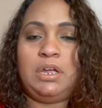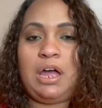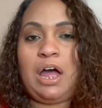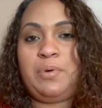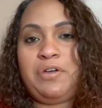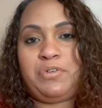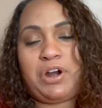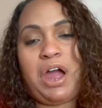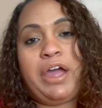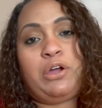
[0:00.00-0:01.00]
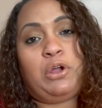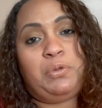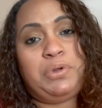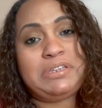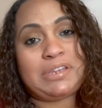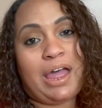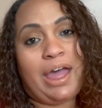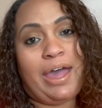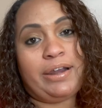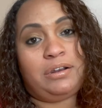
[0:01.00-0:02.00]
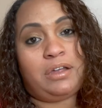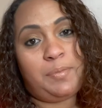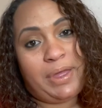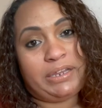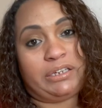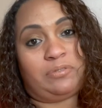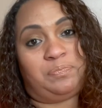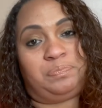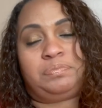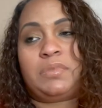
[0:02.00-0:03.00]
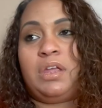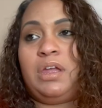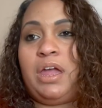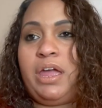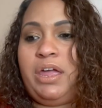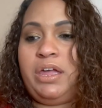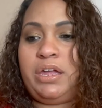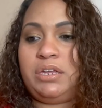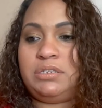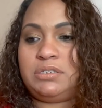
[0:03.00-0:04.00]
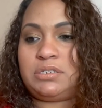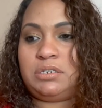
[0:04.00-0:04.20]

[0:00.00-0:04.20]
However, I always had a belly and